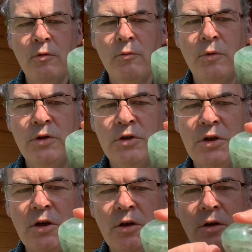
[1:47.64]
which
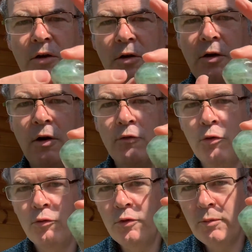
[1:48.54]
I've
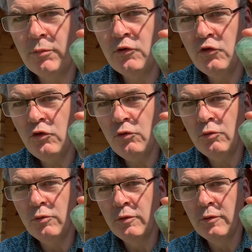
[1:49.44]
called number 2
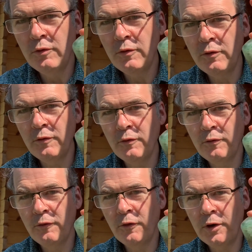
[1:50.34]

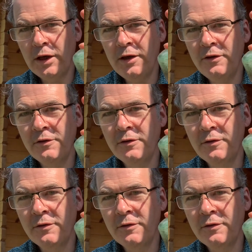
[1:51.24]
for ease.